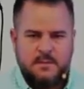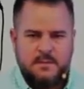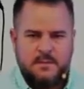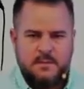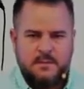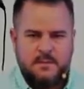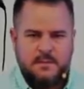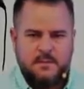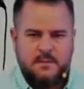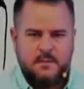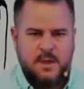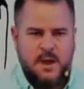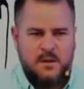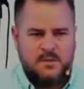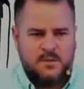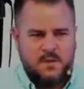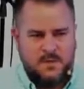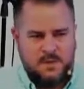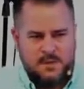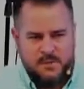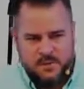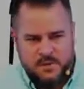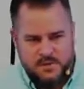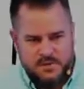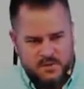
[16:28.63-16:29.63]
You have to
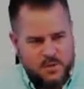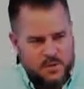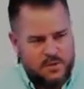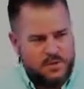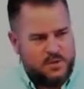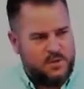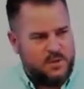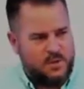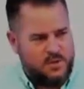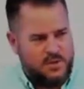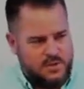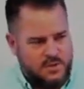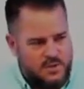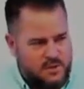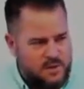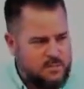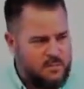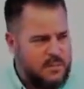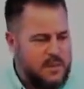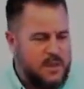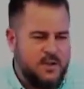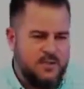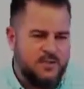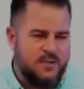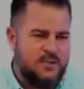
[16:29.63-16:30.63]
resort to extreme
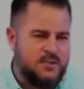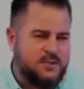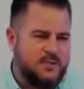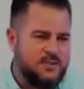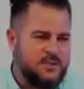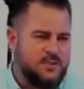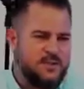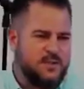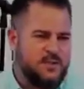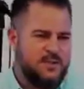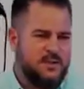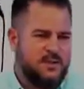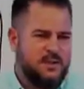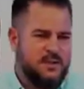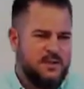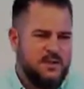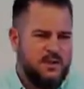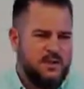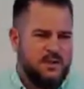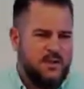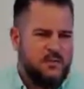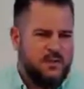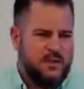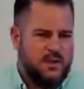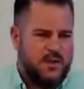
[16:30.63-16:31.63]
measures
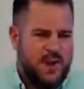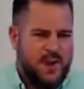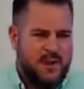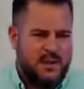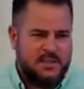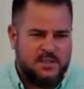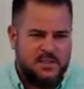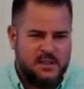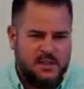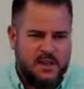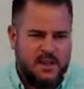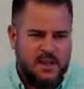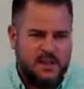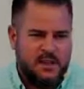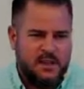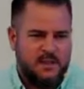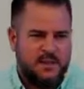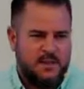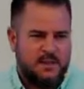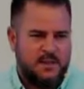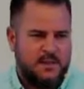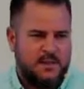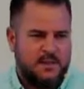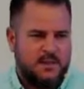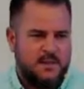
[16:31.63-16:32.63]
when you're isolated.
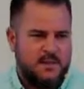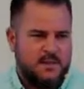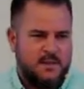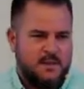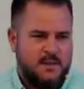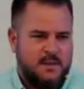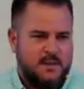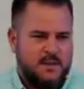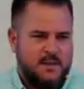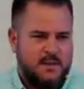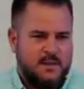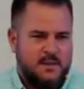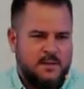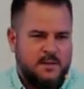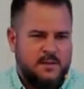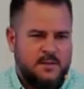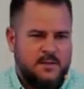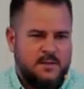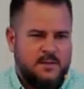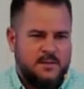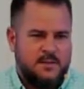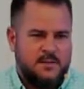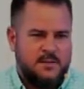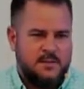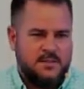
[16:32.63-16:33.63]

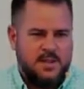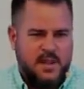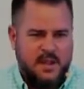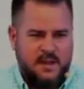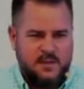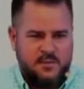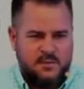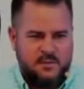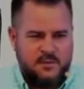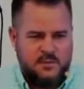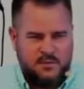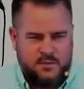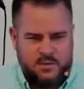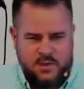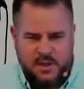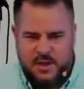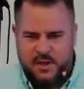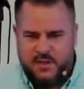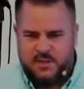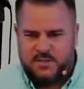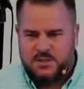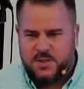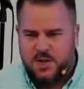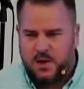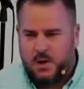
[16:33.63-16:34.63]
Just like drinking
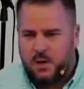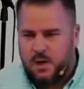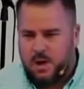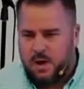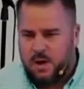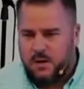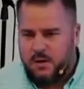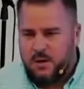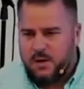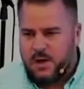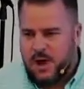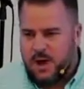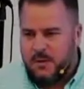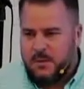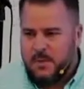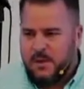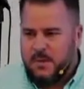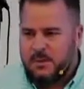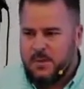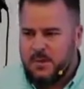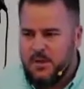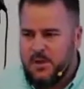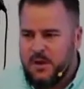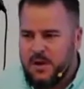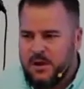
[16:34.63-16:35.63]
salt water will kind of make
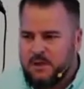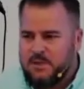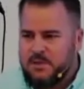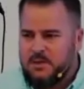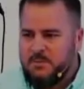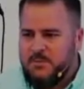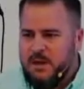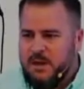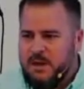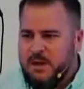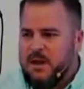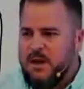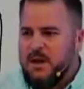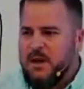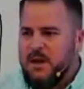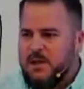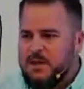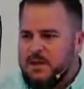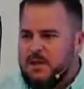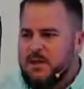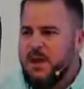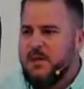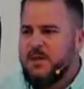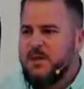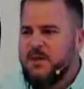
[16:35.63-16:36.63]
you crazy, being
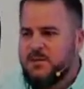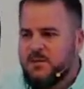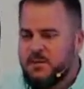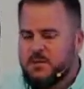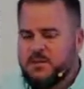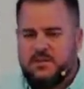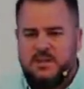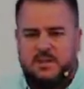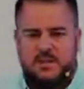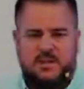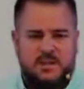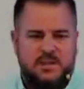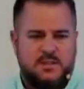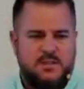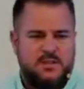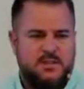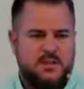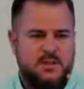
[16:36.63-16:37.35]
untethered from Jesus,